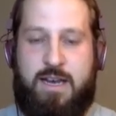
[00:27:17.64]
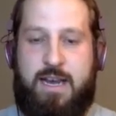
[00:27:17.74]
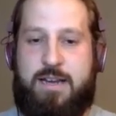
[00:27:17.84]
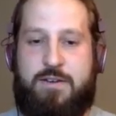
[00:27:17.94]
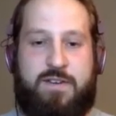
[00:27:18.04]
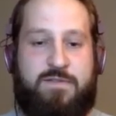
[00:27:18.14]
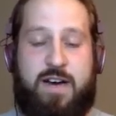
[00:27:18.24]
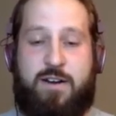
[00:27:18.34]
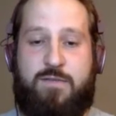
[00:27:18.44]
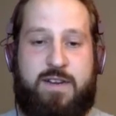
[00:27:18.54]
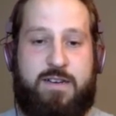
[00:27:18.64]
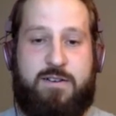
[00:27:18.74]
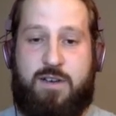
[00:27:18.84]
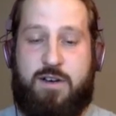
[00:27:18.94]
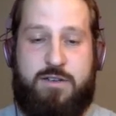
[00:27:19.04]
and you can find our
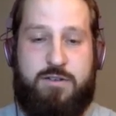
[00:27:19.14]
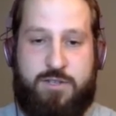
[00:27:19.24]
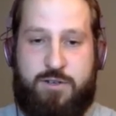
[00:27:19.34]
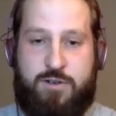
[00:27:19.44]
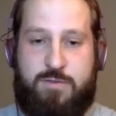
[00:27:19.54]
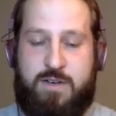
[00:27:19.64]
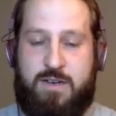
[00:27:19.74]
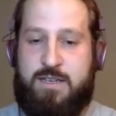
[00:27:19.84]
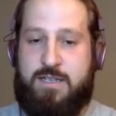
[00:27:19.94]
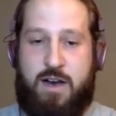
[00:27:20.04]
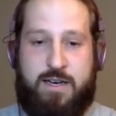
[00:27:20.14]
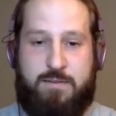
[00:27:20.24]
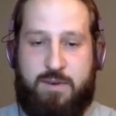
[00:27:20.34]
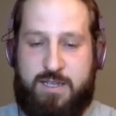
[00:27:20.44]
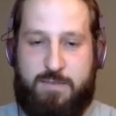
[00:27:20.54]
videos on YouTube, Talkin'
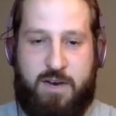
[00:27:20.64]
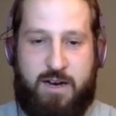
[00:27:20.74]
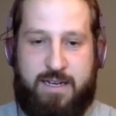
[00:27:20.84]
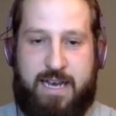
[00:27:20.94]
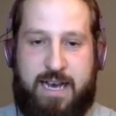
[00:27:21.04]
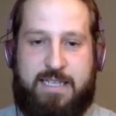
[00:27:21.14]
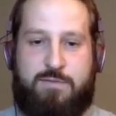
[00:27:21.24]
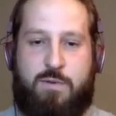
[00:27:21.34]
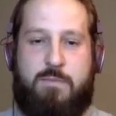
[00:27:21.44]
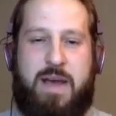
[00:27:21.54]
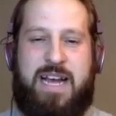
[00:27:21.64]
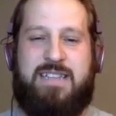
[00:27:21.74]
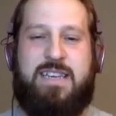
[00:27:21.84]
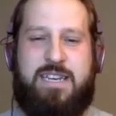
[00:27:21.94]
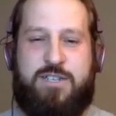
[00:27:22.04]
Buds podcast. We're
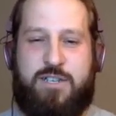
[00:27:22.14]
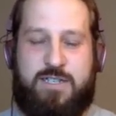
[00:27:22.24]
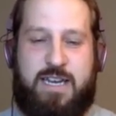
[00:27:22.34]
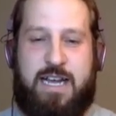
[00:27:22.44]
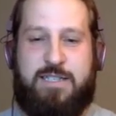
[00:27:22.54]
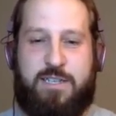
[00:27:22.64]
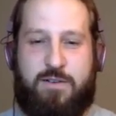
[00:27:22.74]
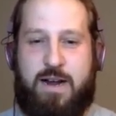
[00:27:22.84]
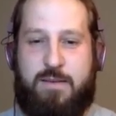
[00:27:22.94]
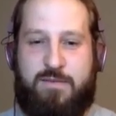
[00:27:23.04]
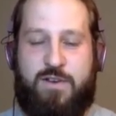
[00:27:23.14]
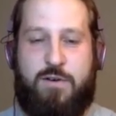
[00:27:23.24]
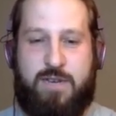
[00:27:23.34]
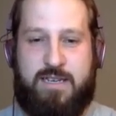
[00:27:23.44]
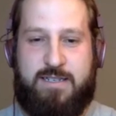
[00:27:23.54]
mainly just an Instagram
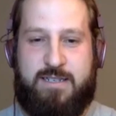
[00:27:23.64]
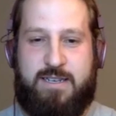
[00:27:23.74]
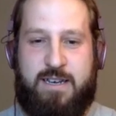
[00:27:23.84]
focused,